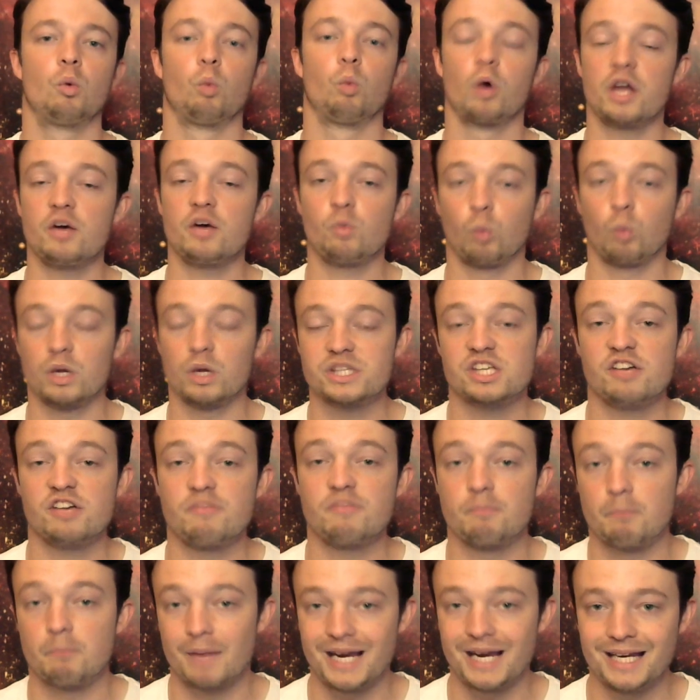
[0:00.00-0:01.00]
once
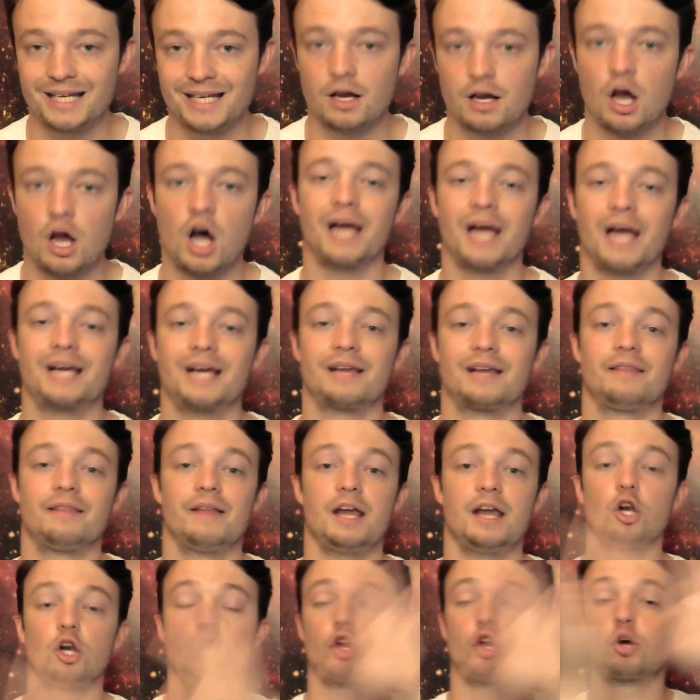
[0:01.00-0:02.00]
I've made it, I can
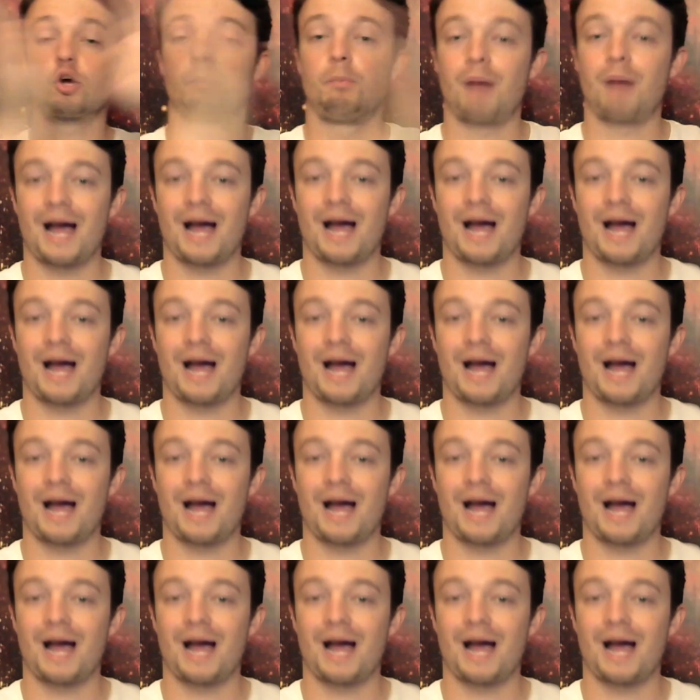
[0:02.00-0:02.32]
then look